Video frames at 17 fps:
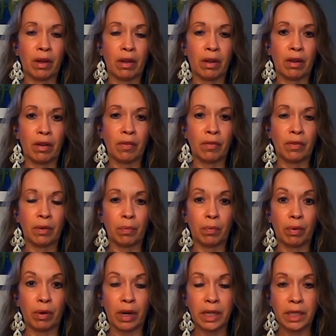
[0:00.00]
of
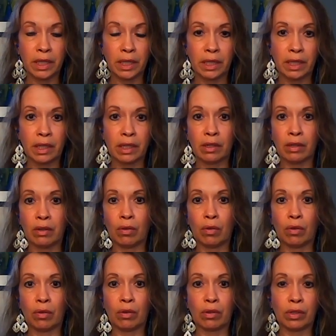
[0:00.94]
depression
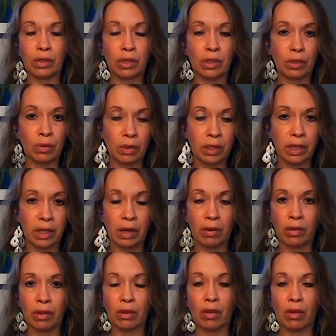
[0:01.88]
or
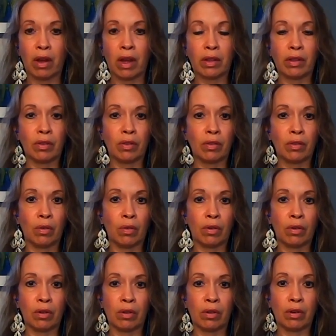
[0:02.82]
suicidal thoughts
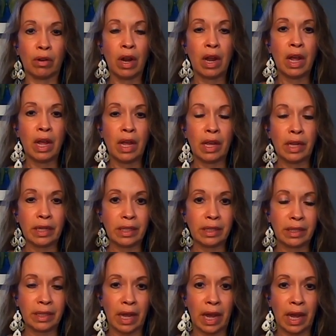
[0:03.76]
or
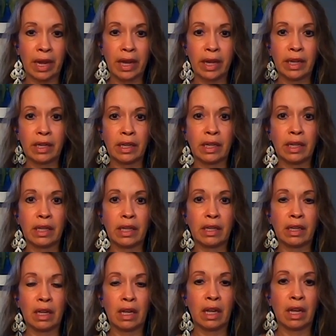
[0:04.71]

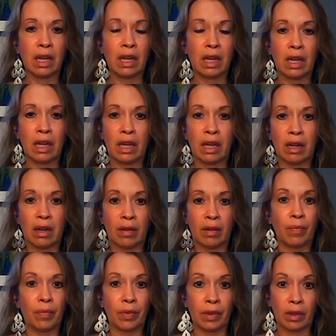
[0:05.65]
anxiety.
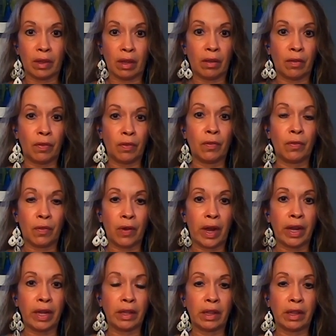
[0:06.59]
If you
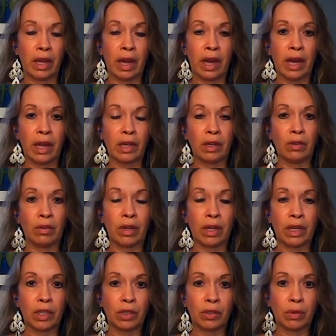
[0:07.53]
find that you
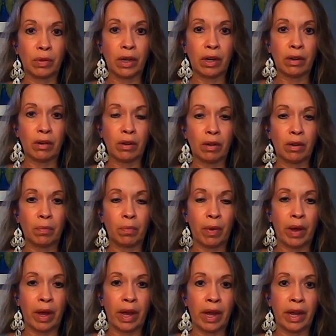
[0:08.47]
get triggered
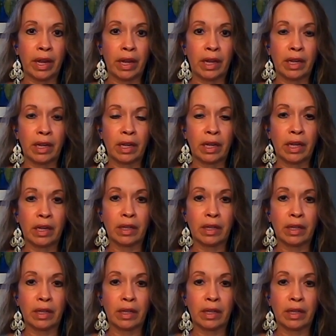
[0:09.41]
by